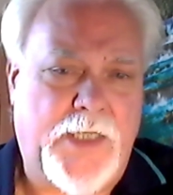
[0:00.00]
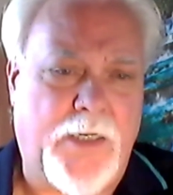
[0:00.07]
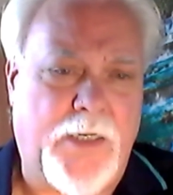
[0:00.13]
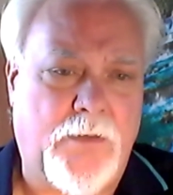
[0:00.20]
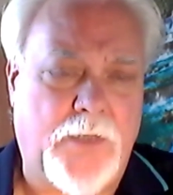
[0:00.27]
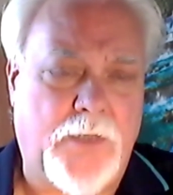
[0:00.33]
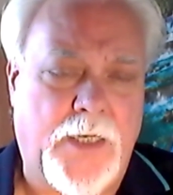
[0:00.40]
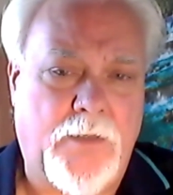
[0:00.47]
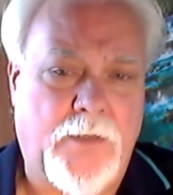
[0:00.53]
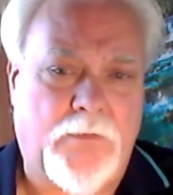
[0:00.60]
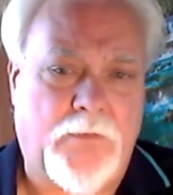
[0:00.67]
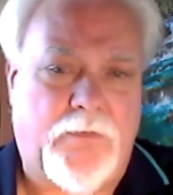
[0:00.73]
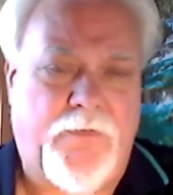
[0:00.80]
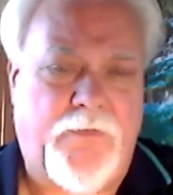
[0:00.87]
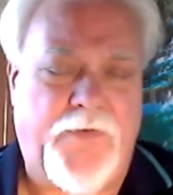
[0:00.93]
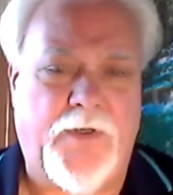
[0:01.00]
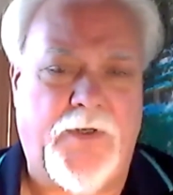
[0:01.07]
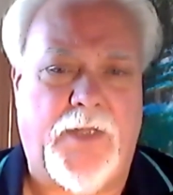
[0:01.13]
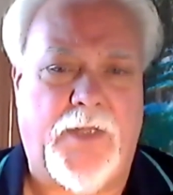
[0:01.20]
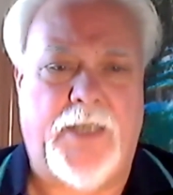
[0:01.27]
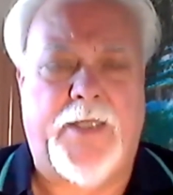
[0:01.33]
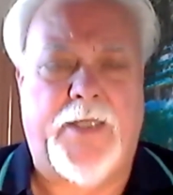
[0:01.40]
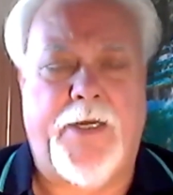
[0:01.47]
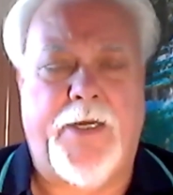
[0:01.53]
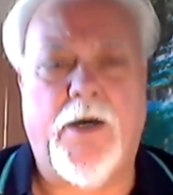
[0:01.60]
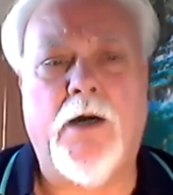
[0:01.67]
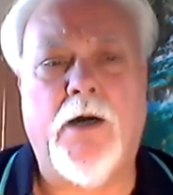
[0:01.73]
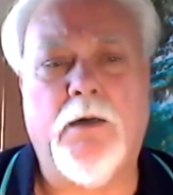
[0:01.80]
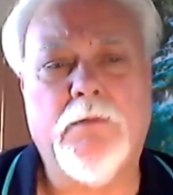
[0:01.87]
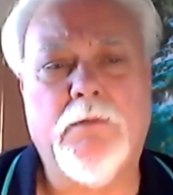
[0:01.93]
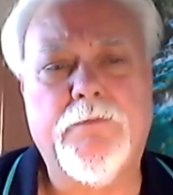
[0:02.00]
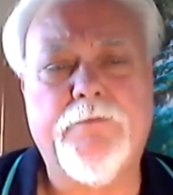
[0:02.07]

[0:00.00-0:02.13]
I don't I don't feel like they are.